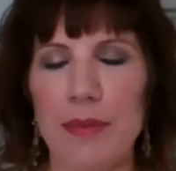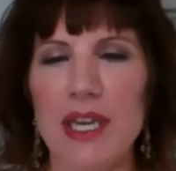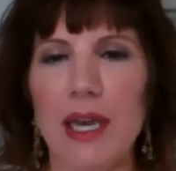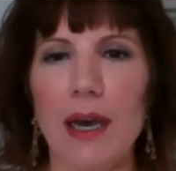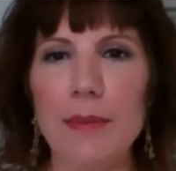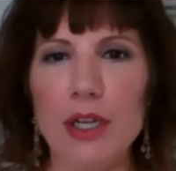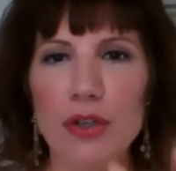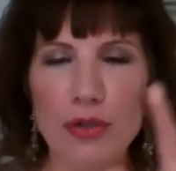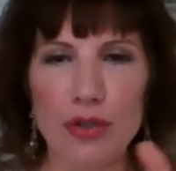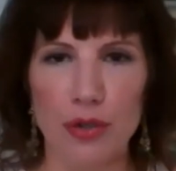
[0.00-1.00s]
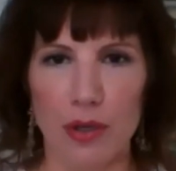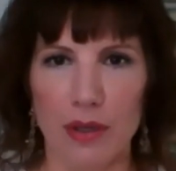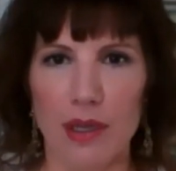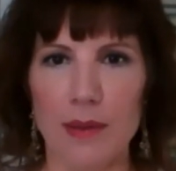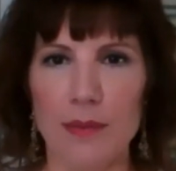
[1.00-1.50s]
Become a
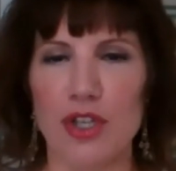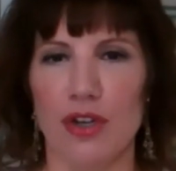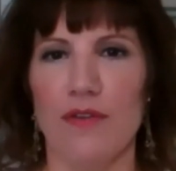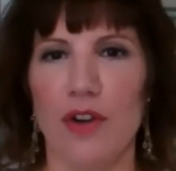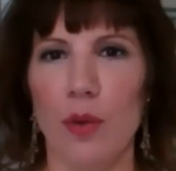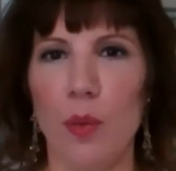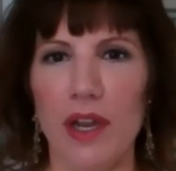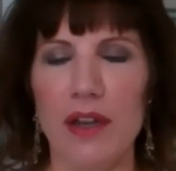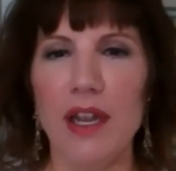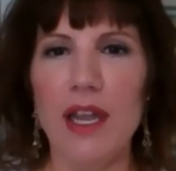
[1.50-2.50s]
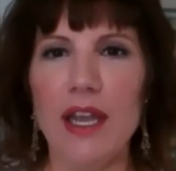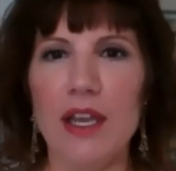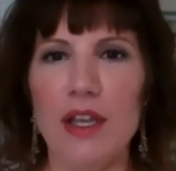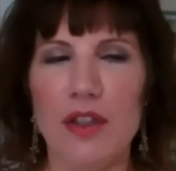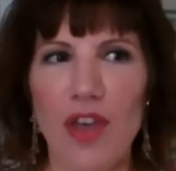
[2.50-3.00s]
neutral observer when
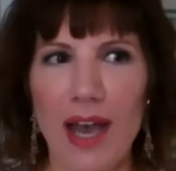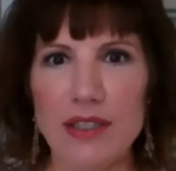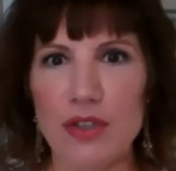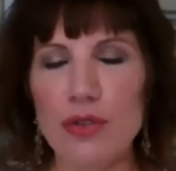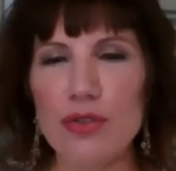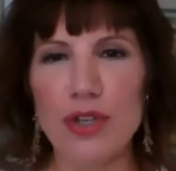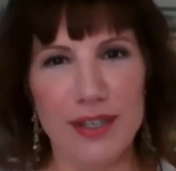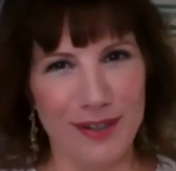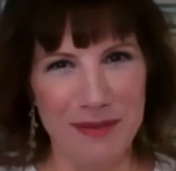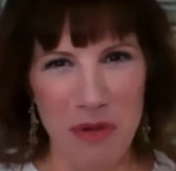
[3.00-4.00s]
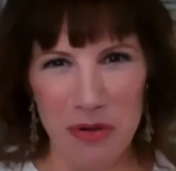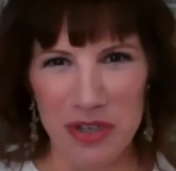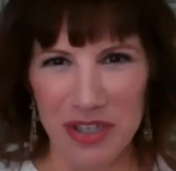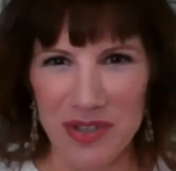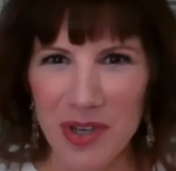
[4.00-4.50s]
thoughts do trigger
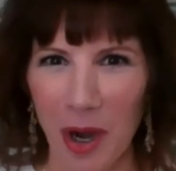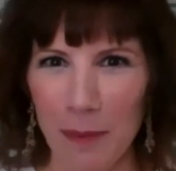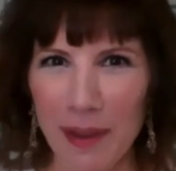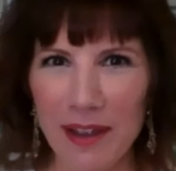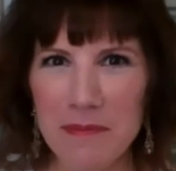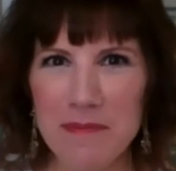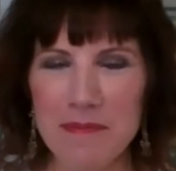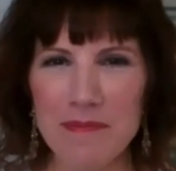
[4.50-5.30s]
emotions, Carmen?